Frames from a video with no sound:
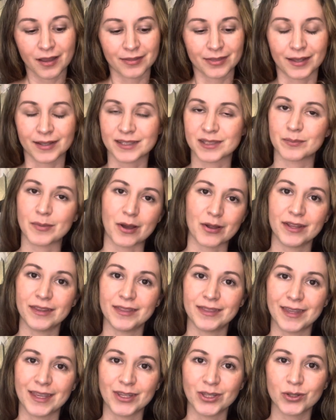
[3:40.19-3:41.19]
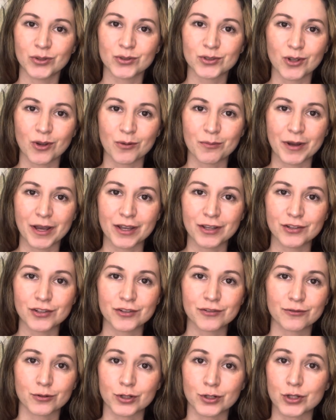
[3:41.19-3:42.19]
That's about it. Thank you so
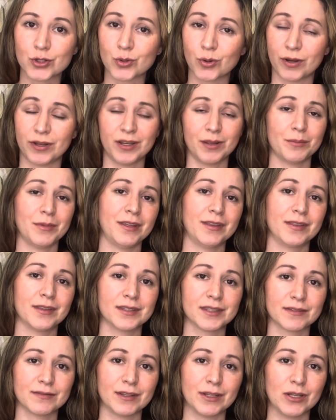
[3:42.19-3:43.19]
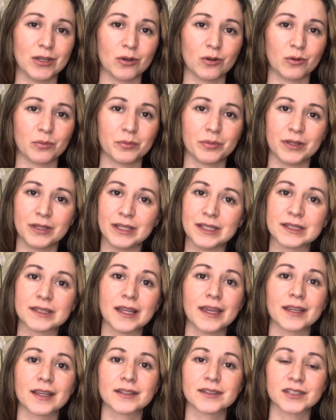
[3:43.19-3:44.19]
much for joining me in this video. Please
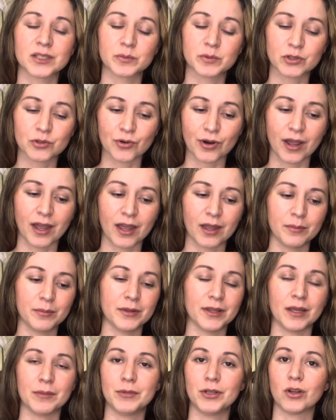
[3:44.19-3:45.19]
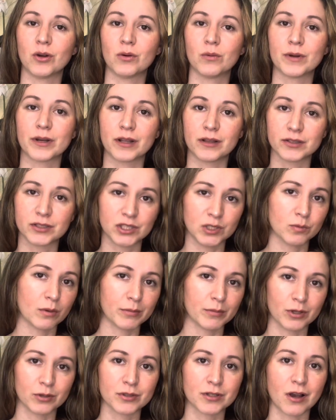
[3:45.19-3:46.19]
like and subscribe. Let me know what else you want
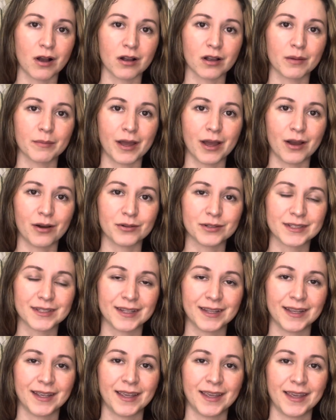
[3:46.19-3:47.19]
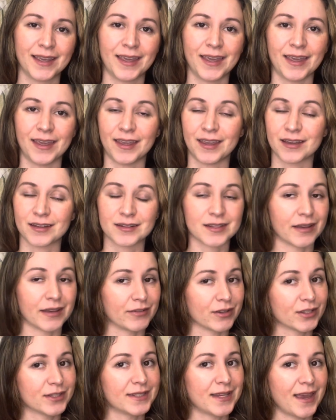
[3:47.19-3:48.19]
me to talk about, and have
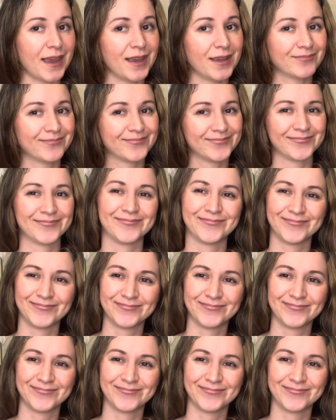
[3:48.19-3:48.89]
a good day.